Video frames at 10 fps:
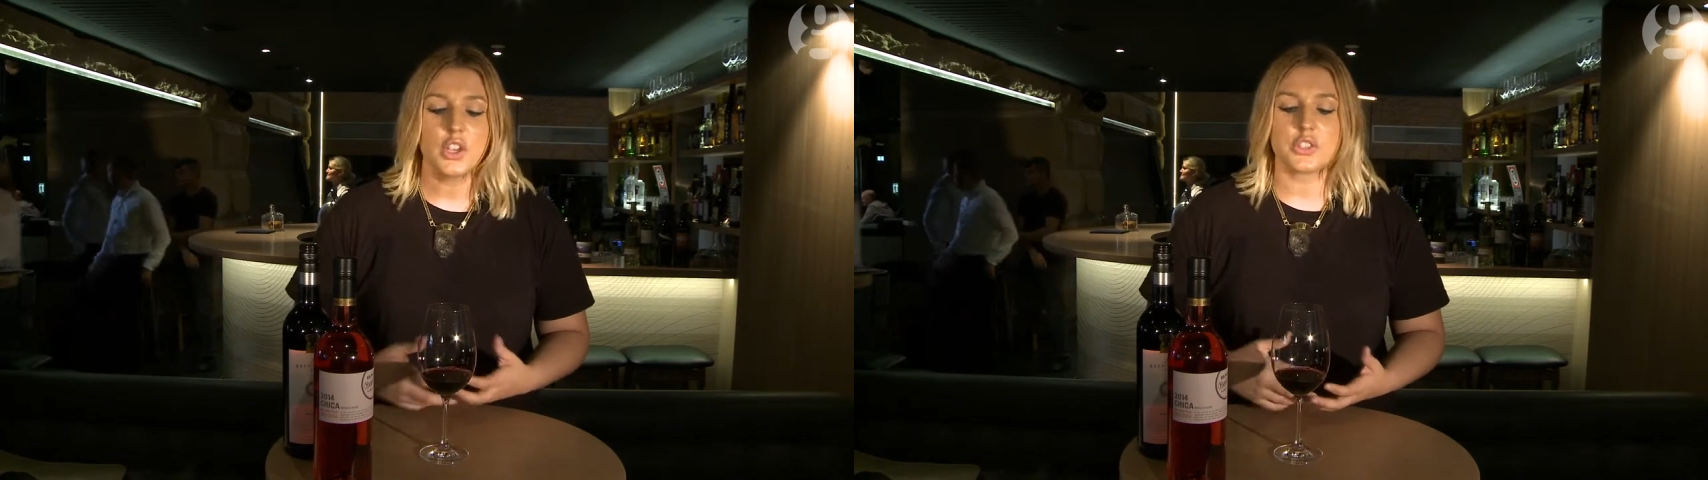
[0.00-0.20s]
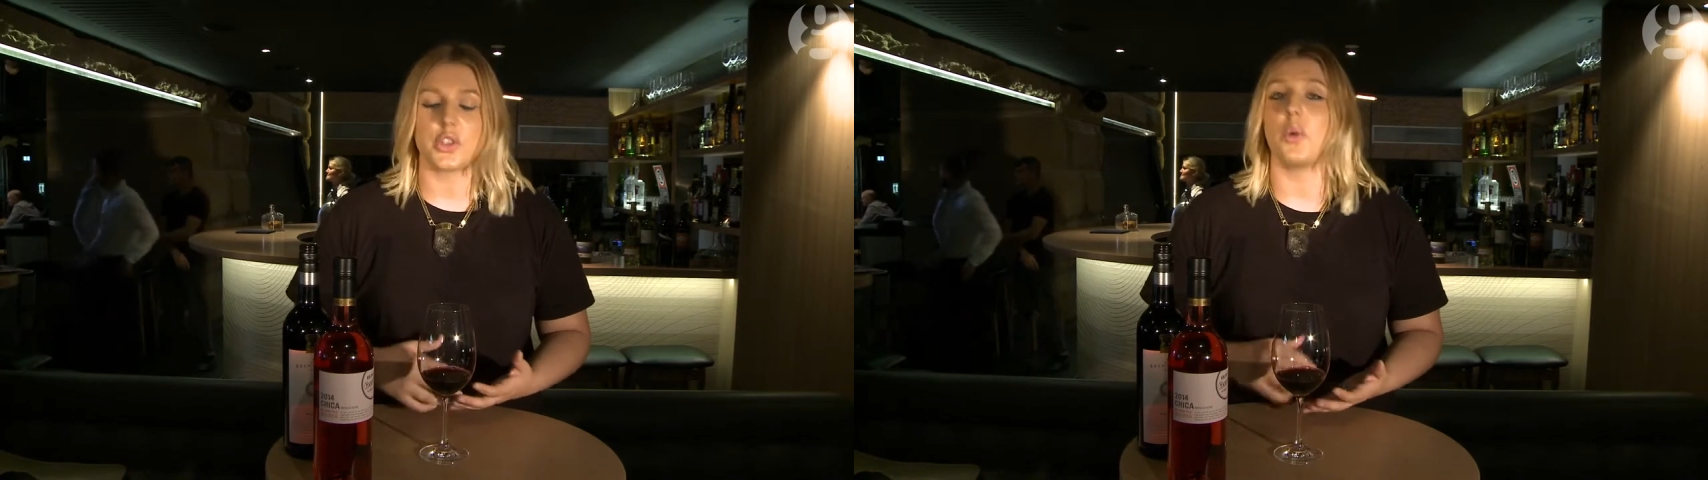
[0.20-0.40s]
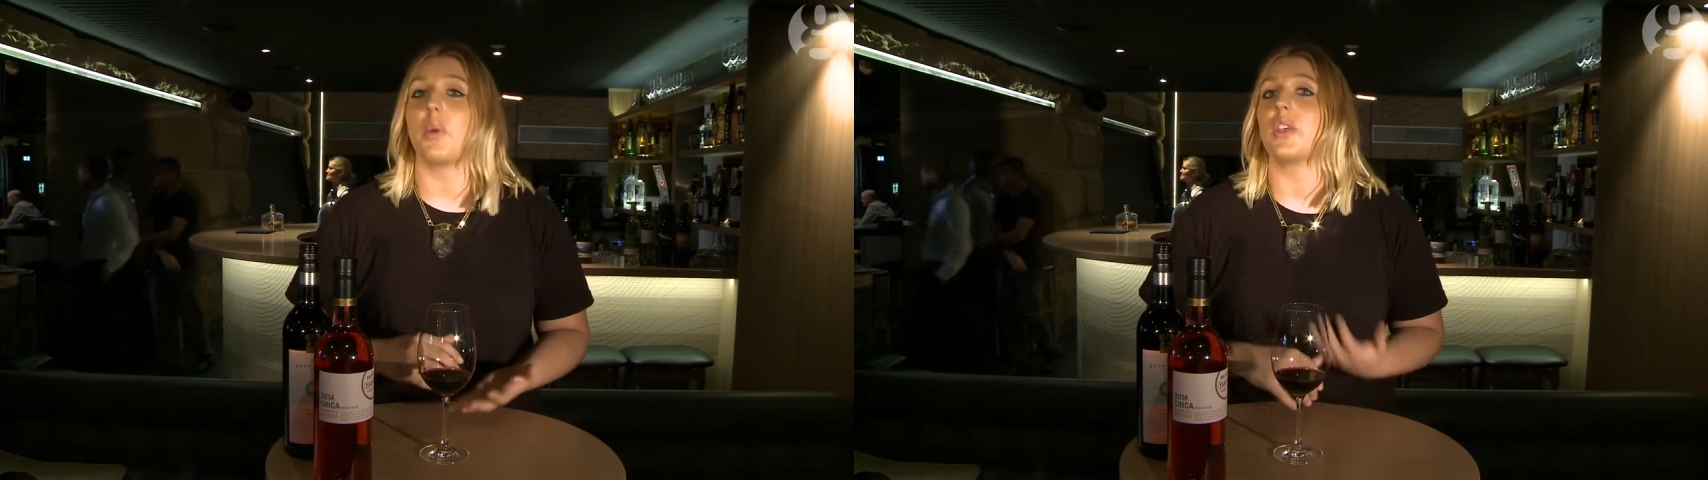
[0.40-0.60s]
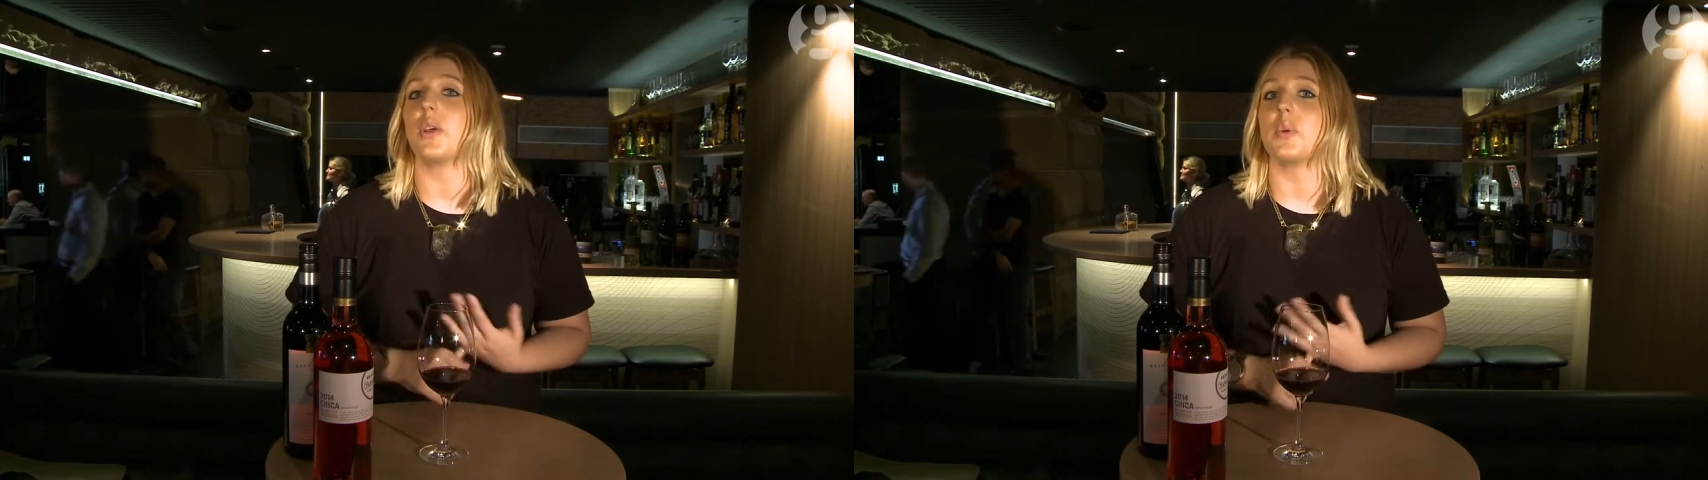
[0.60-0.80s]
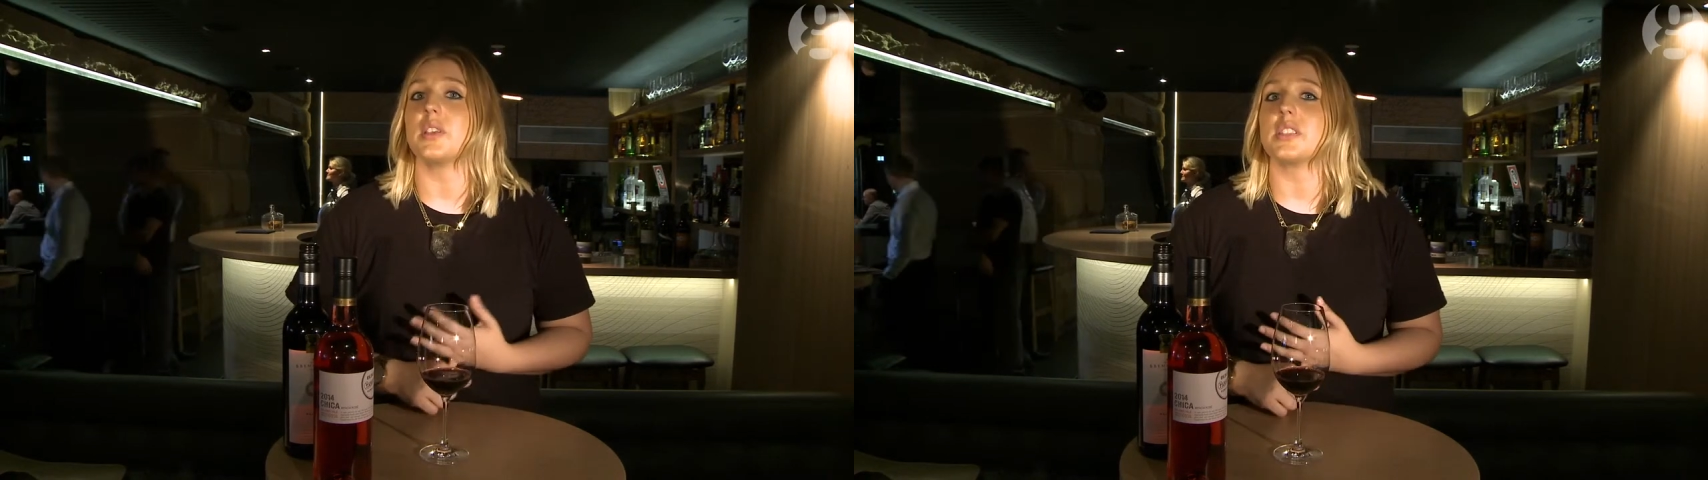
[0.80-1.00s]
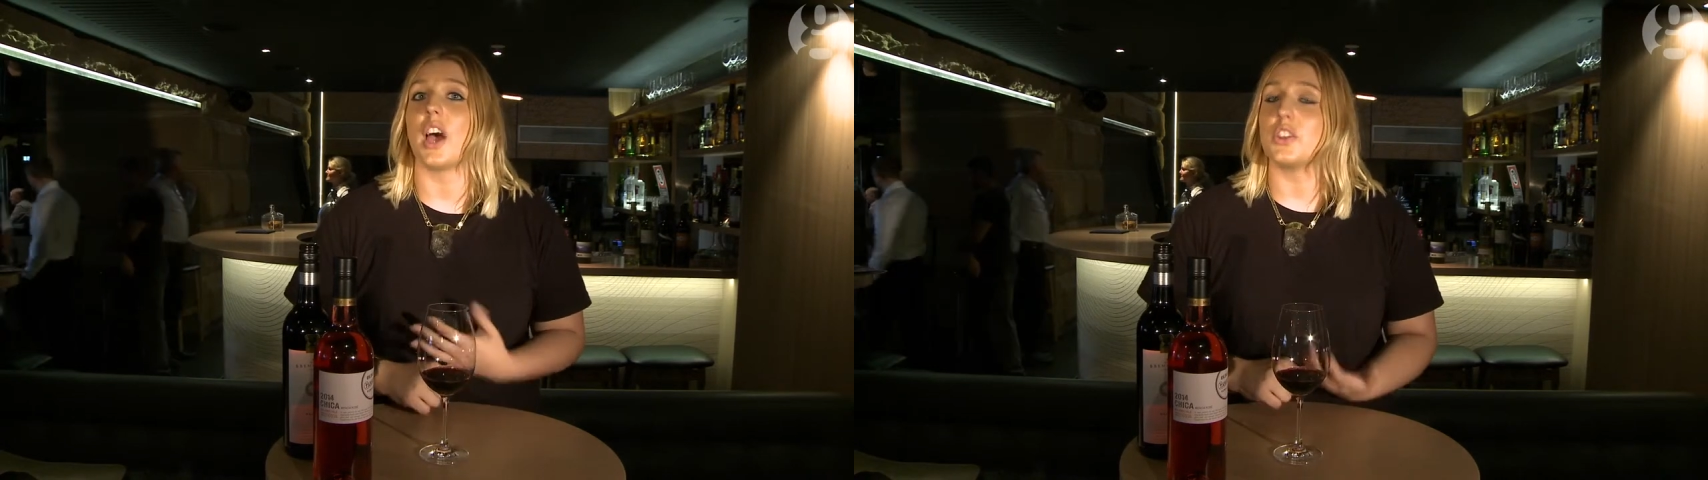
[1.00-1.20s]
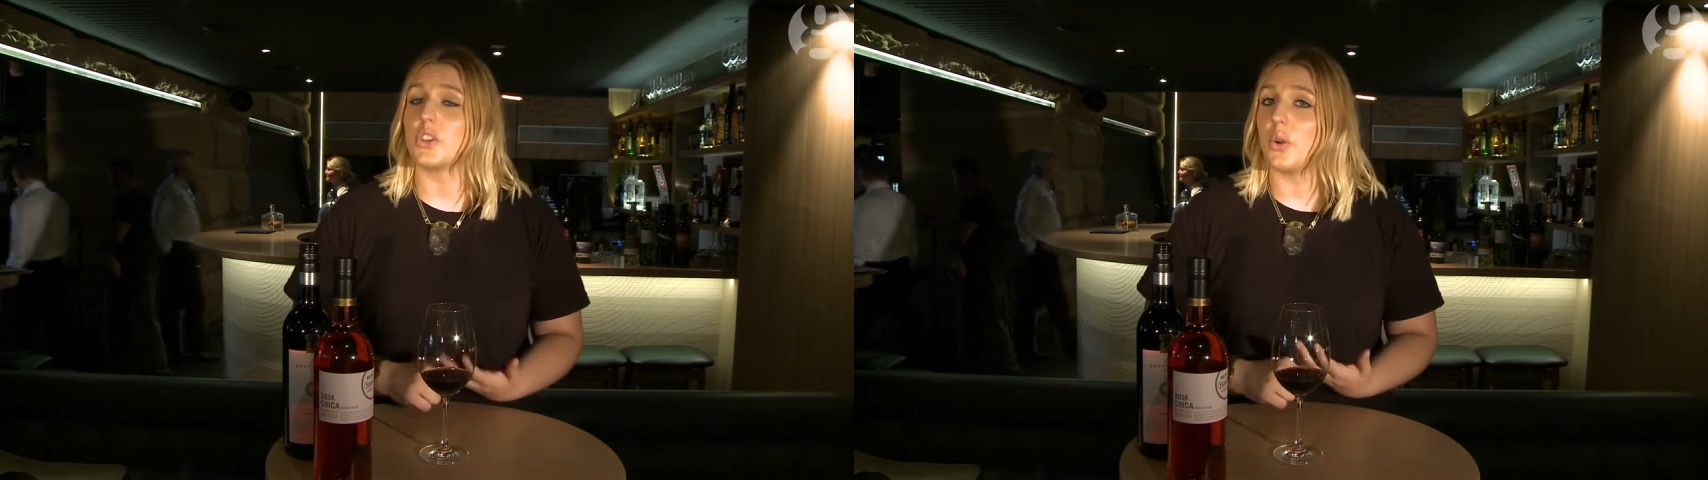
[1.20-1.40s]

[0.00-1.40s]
So whether it was under